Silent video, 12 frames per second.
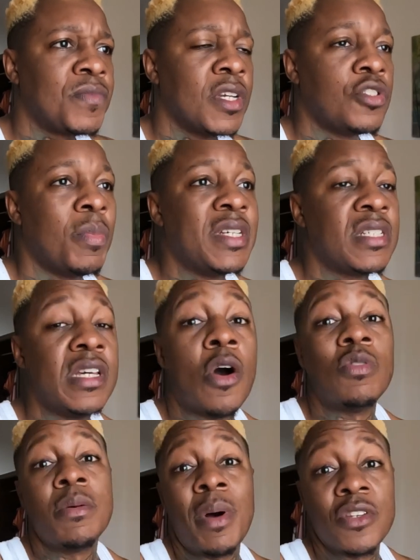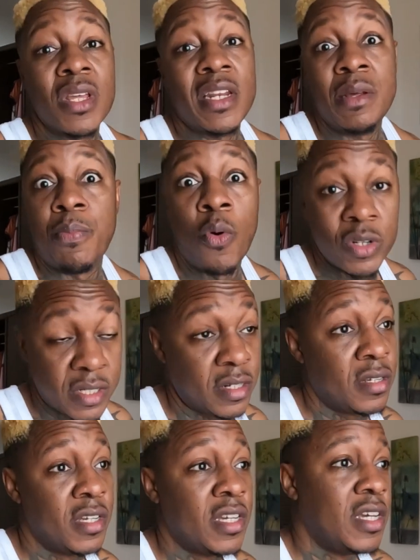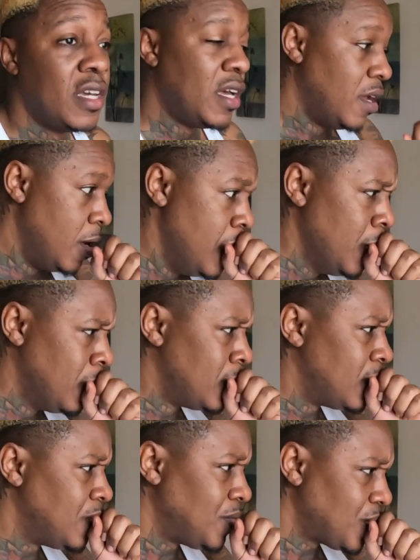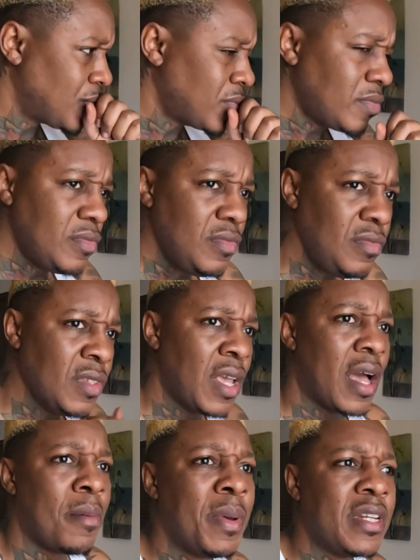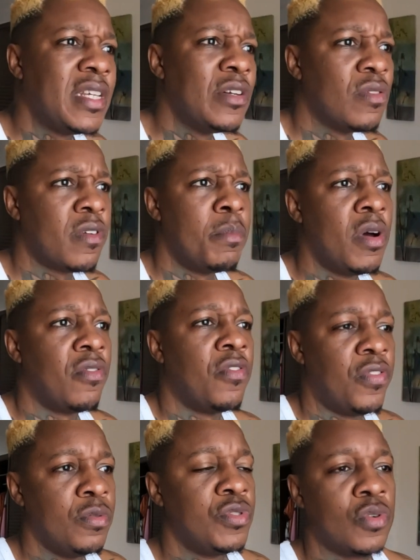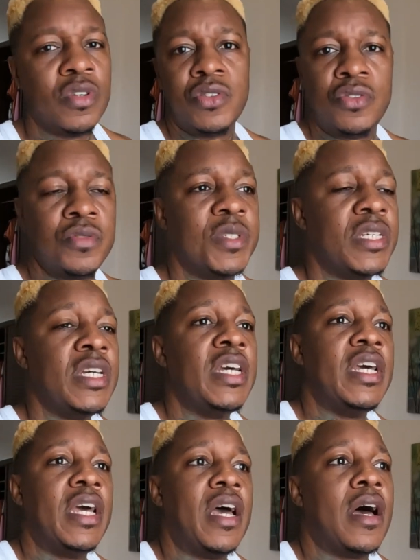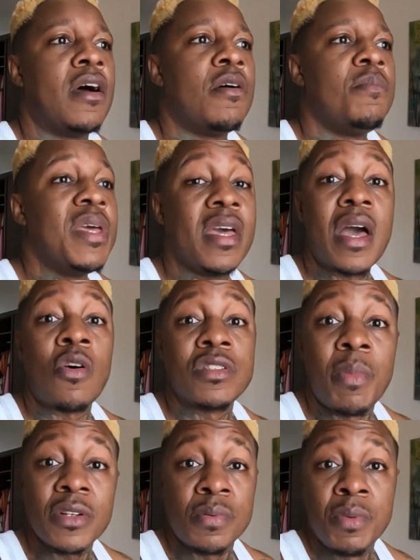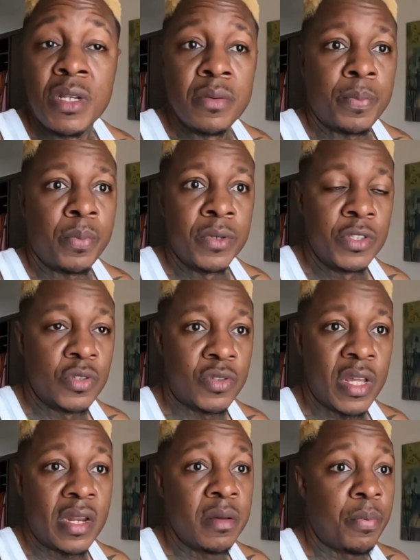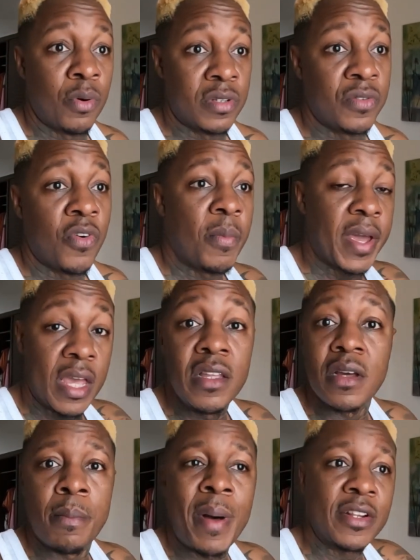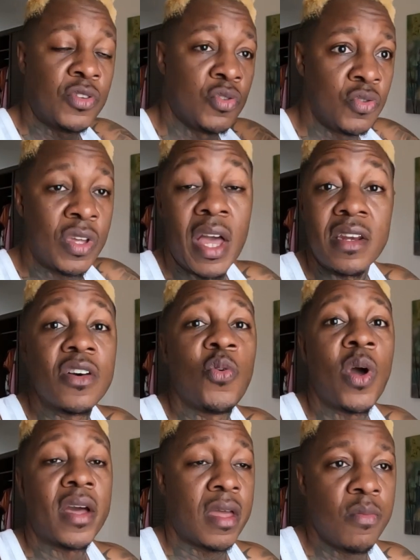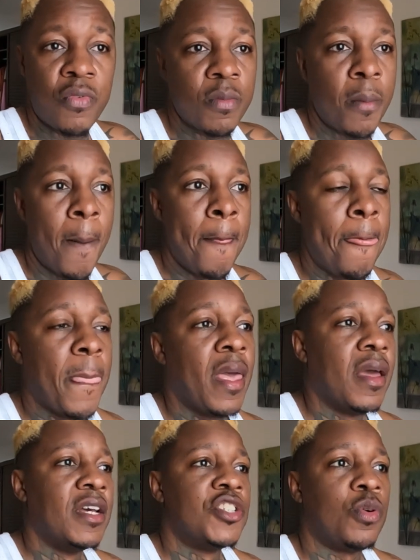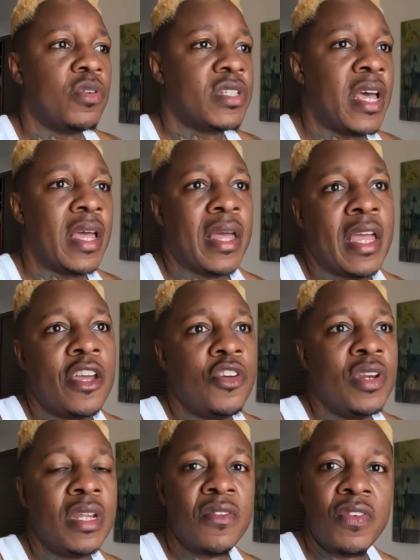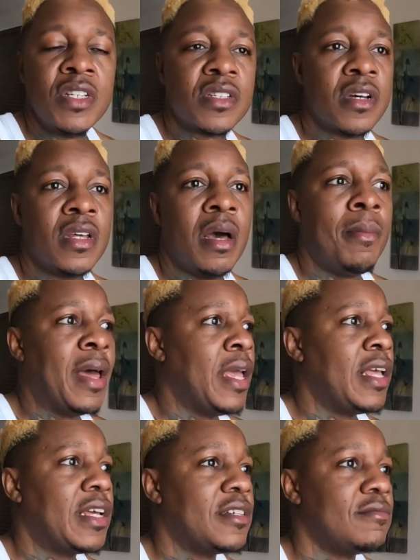so basically I was about to get deported. I've been dealing with a bit of a flu, so excuse me. Yeah, I was about to be, to get deported from Kenya back to Uganda, where I came from. She was like, hey, you need a visa. And I'm like,